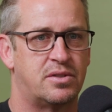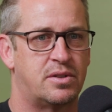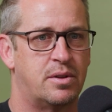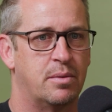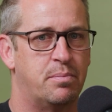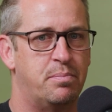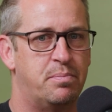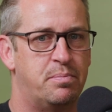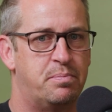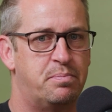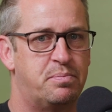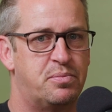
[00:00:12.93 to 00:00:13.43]

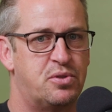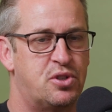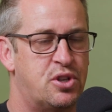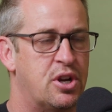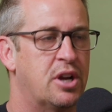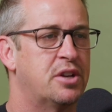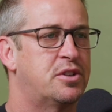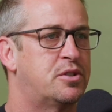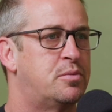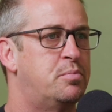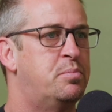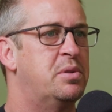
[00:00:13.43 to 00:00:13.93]
to
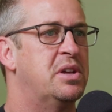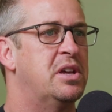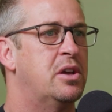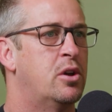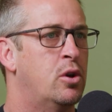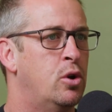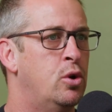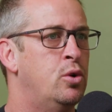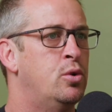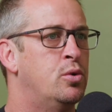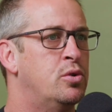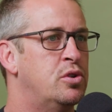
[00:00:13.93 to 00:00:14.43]
just be
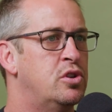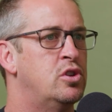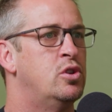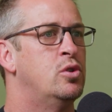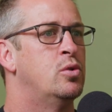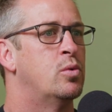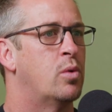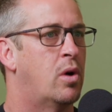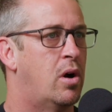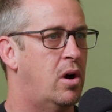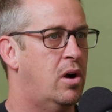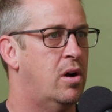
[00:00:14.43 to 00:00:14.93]
who
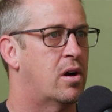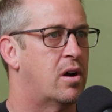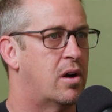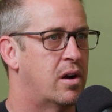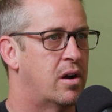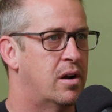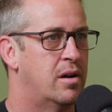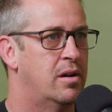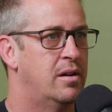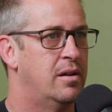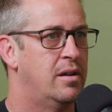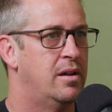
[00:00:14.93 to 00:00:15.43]
you
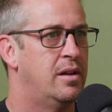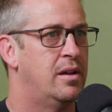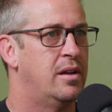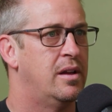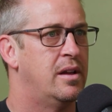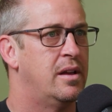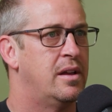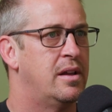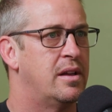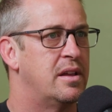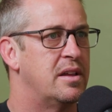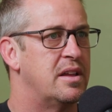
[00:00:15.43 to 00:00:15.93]
are.
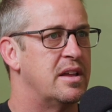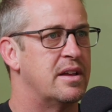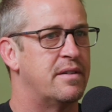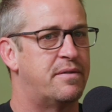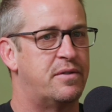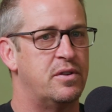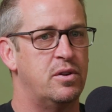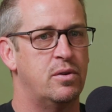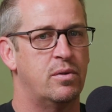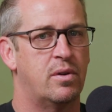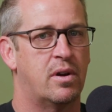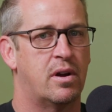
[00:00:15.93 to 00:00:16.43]

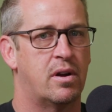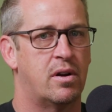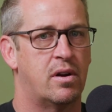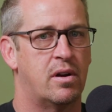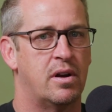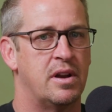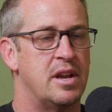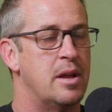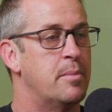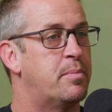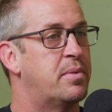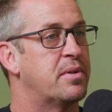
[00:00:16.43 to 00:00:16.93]
If you are
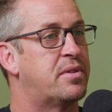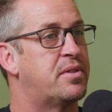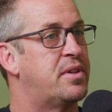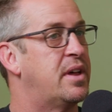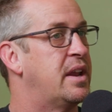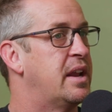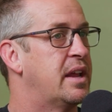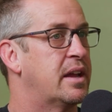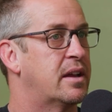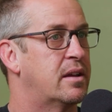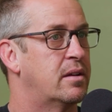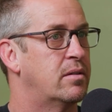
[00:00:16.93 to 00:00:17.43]
an
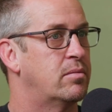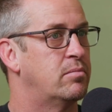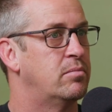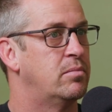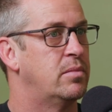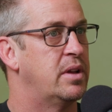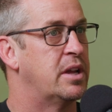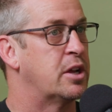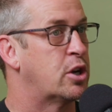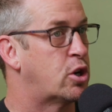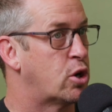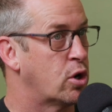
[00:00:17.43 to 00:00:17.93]
empathetic
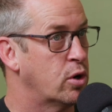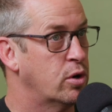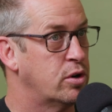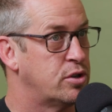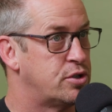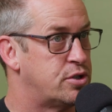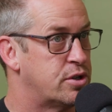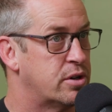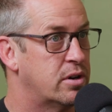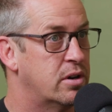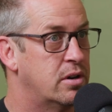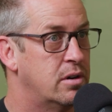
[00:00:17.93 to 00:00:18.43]

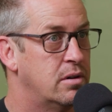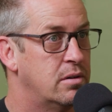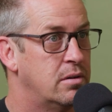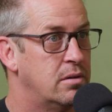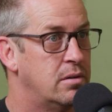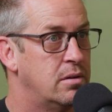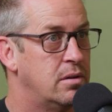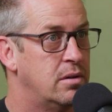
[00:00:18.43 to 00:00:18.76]
encourager,